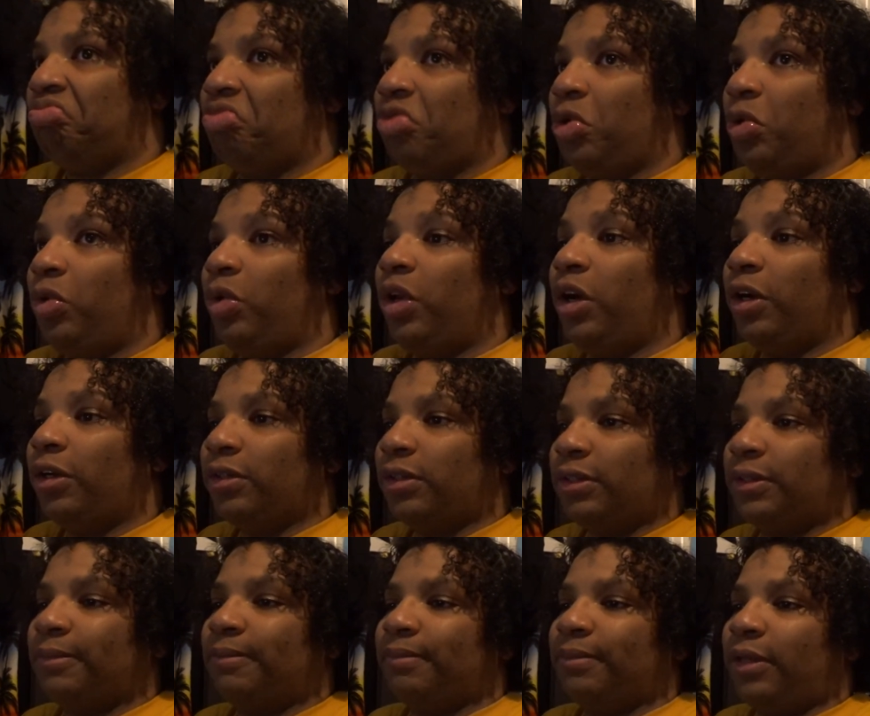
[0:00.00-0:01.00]
who
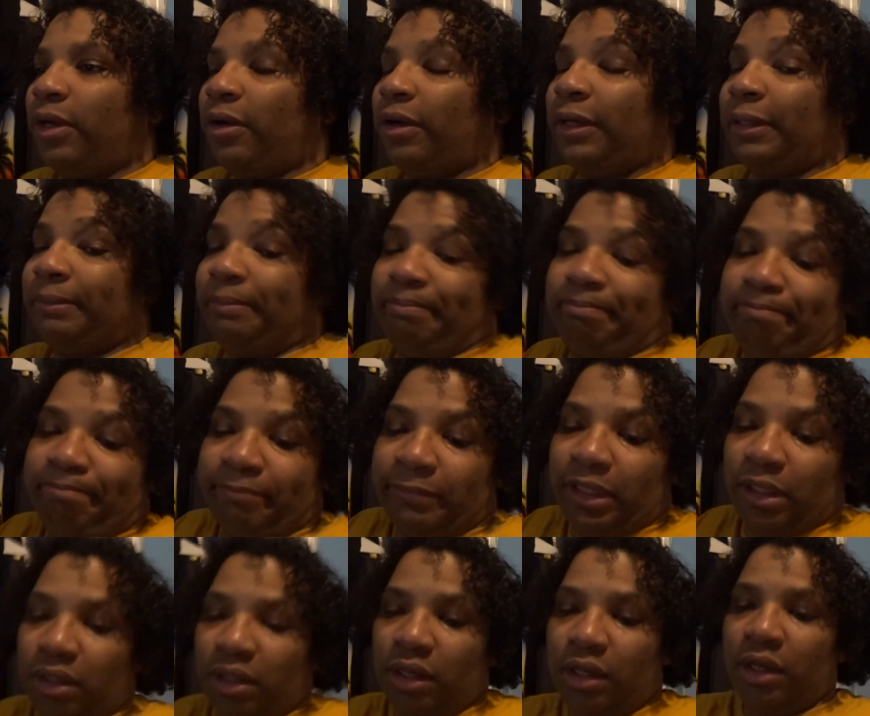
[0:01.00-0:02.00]
knows? All right.
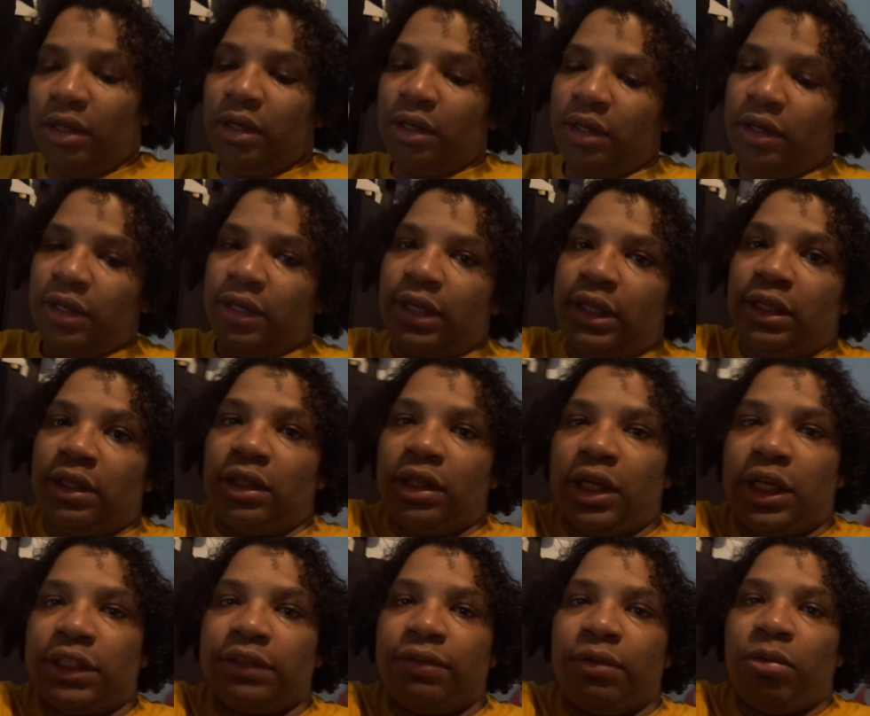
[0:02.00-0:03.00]

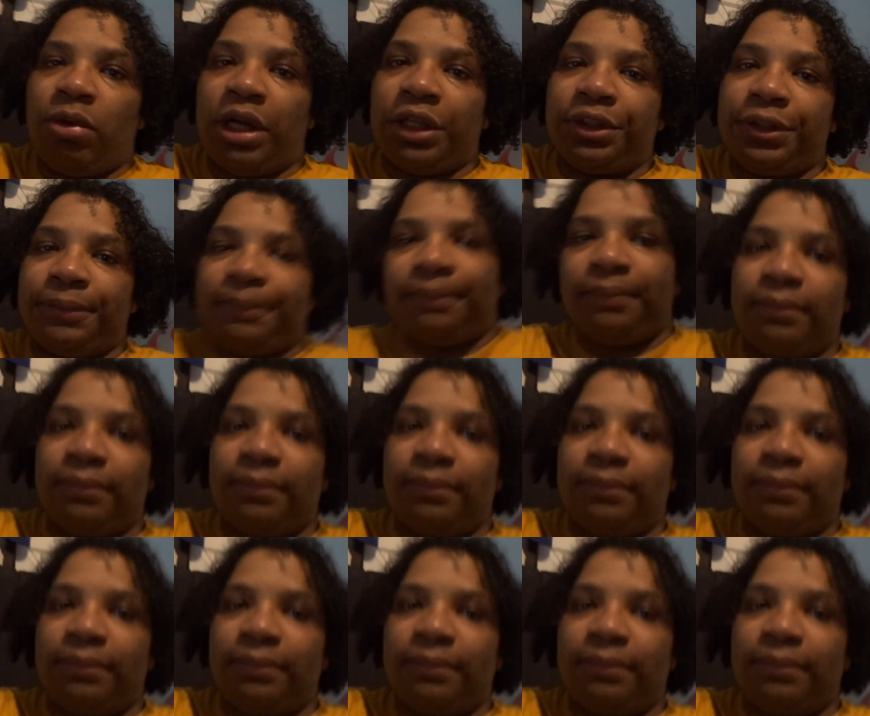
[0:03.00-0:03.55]
Thanks for watching.